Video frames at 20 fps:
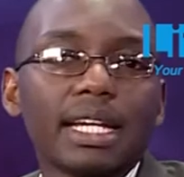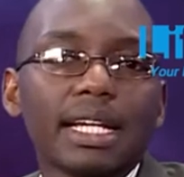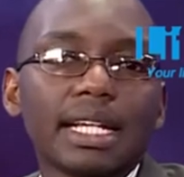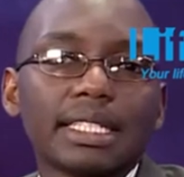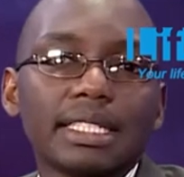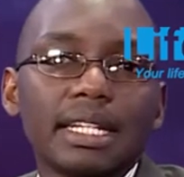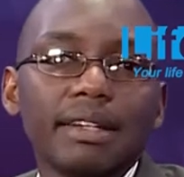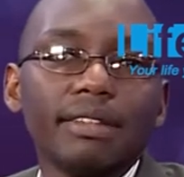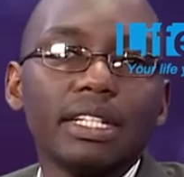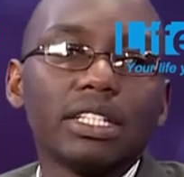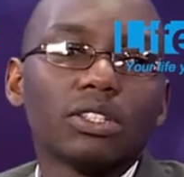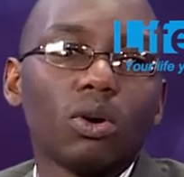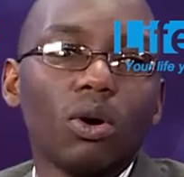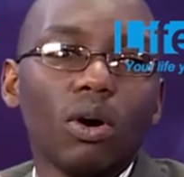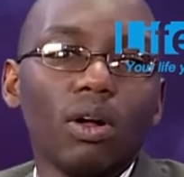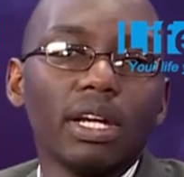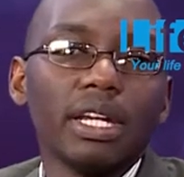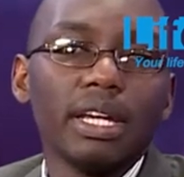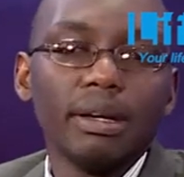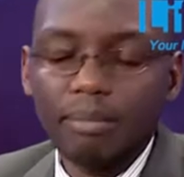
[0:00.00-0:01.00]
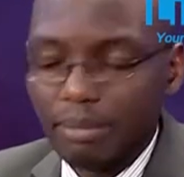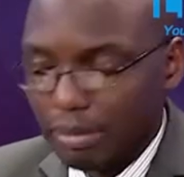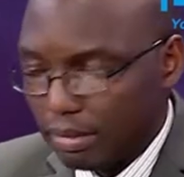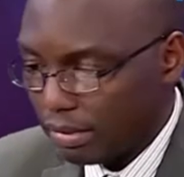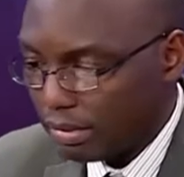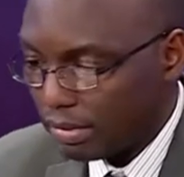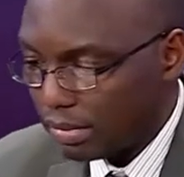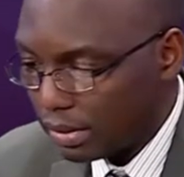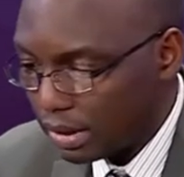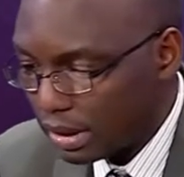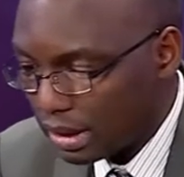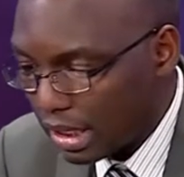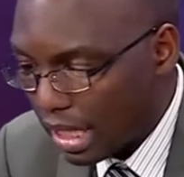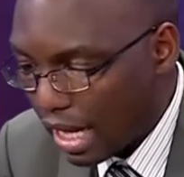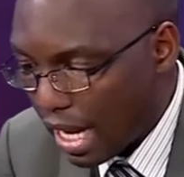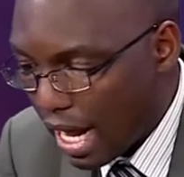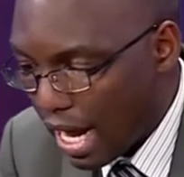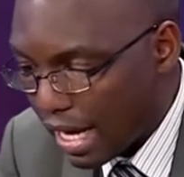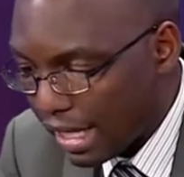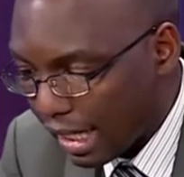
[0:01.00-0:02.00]
does David call him
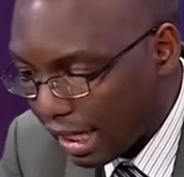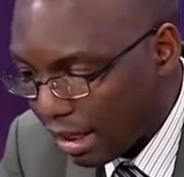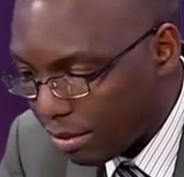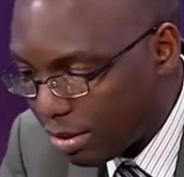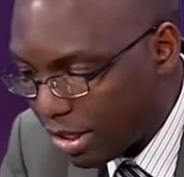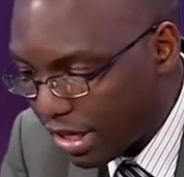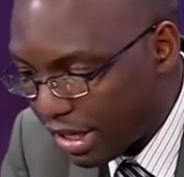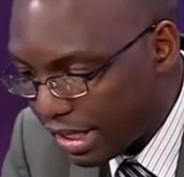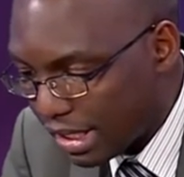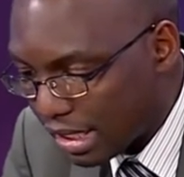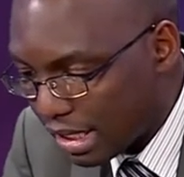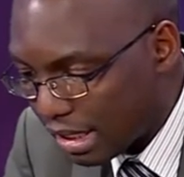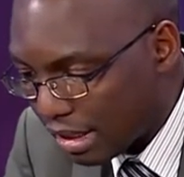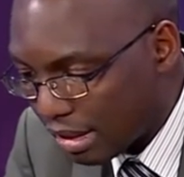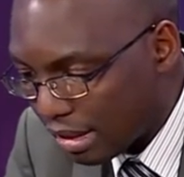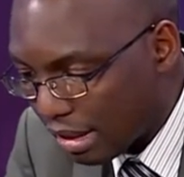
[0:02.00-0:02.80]
in spirit,